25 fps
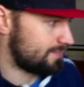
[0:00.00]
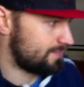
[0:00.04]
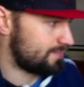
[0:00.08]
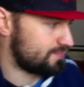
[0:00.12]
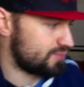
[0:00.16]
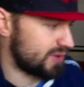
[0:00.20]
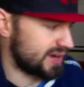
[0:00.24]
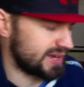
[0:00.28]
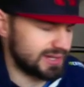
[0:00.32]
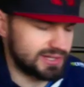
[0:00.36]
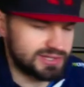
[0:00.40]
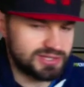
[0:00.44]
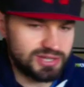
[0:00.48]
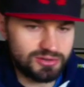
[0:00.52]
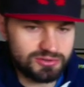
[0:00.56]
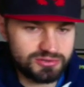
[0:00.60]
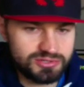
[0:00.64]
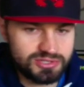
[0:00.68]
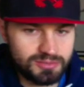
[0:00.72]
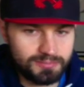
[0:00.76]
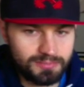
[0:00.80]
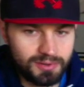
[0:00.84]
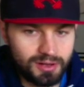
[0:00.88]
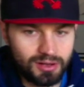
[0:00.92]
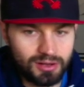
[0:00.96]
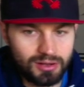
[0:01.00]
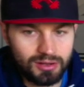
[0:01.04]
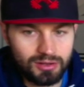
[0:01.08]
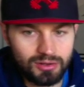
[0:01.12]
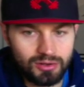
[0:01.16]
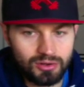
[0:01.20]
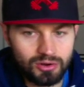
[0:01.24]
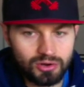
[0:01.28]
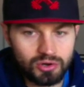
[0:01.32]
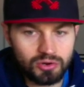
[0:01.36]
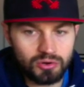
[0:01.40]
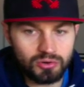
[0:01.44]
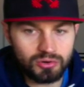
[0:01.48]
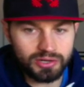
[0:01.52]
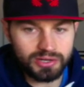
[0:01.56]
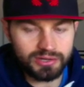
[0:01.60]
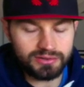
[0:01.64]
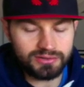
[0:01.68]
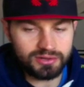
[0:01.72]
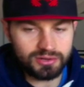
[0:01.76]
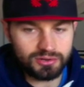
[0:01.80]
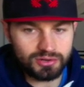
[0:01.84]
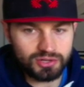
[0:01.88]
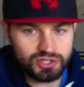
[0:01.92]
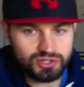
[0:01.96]
Break the toes to bar according
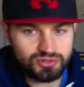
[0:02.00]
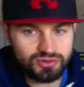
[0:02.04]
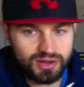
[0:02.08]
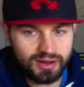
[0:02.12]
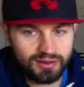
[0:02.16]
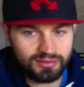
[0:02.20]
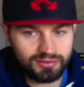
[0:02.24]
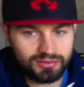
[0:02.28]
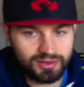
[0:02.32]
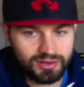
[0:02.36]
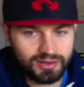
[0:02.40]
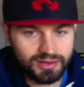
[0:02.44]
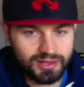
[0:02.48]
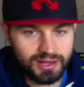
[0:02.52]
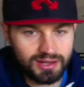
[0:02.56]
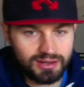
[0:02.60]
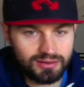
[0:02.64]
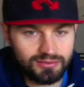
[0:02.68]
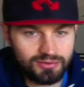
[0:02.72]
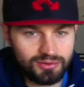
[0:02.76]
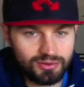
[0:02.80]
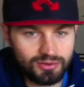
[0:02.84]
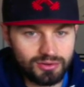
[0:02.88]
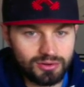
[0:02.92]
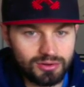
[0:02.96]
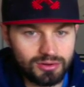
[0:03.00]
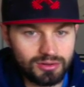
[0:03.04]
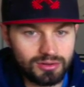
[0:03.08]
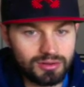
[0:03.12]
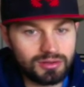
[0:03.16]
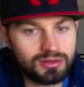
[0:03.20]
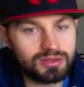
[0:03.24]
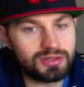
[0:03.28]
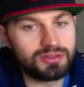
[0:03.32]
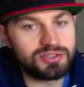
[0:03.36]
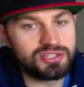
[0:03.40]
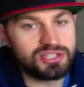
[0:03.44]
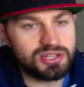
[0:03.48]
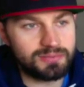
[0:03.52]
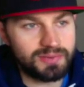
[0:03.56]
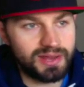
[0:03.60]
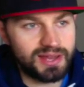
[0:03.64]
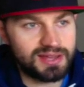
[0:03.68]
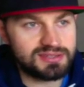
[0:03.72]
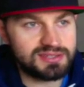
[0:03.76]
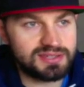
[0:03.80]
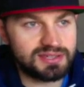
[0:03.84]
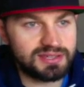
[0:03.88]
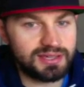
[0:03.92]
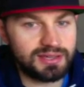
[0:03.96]
to your strengths. Again, if you're
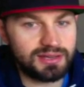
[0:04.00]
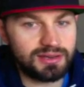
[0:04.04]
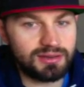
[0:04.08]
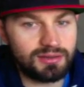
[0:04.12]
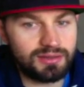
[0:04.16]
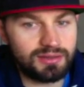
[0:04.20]
gymnastic in